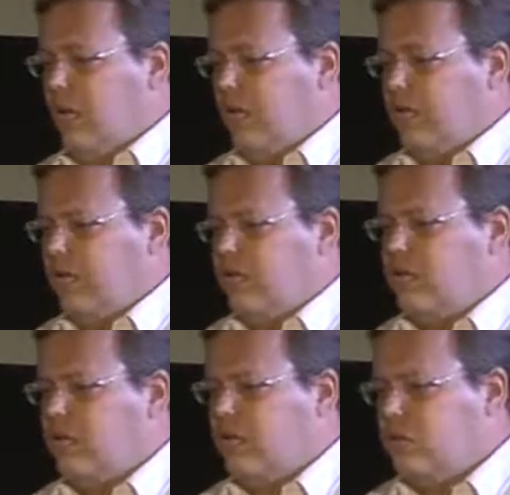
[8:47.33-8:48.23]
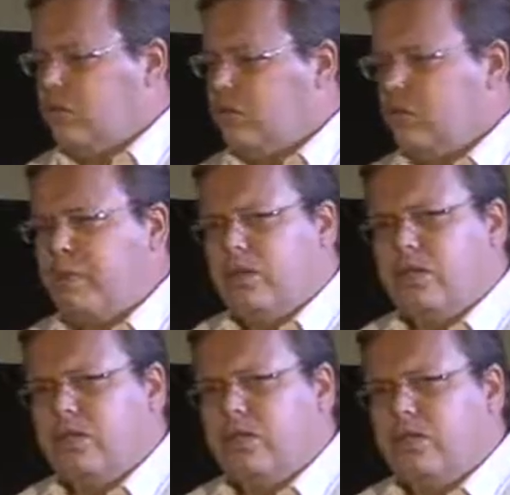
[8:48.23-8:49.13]
and we need to tell also
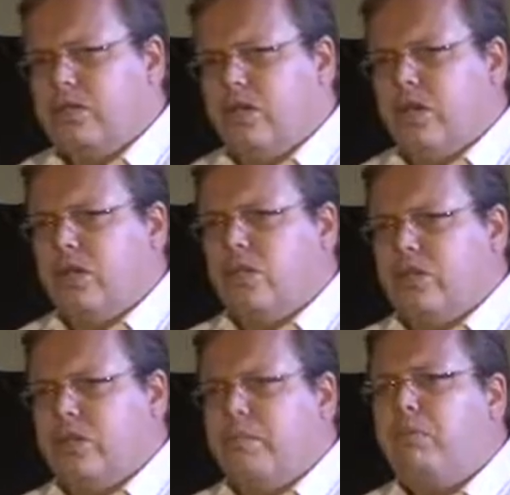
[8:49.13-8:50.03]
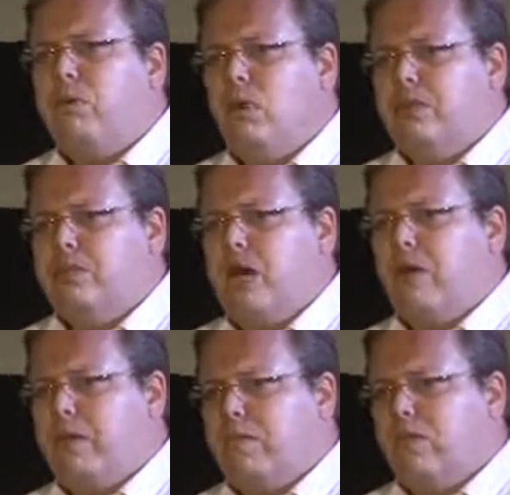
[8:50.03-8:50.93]
publishers what Apple wants,
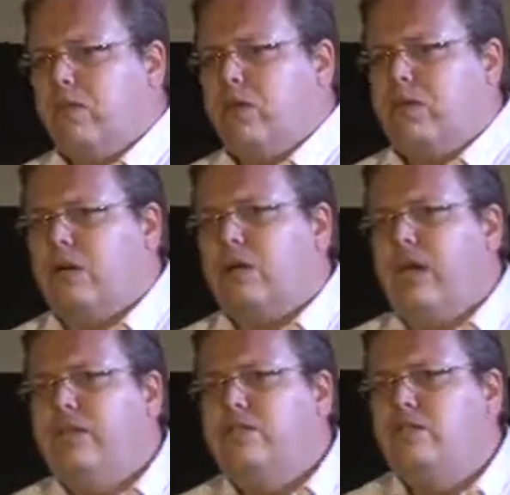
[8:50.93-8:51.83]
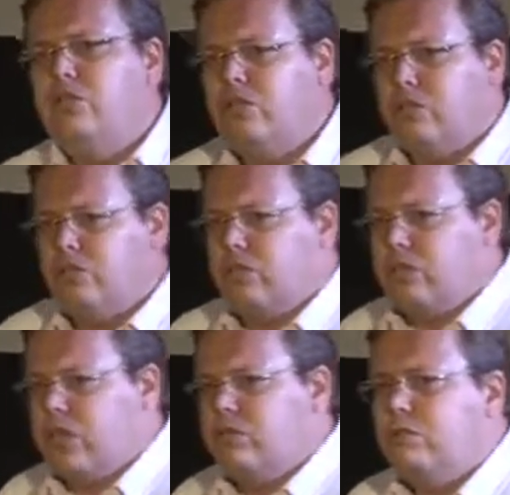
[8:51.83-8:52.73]
how Apple works, how the iTunes Store
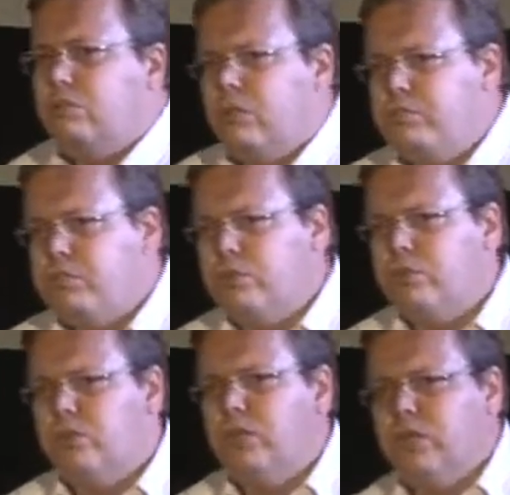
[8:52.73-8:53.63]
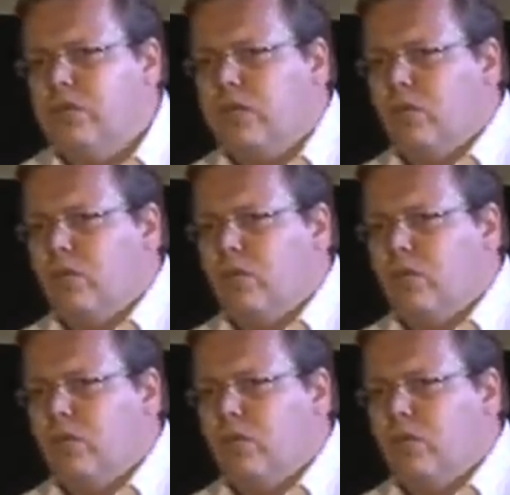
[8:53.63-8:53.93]
works, how subscriptions works.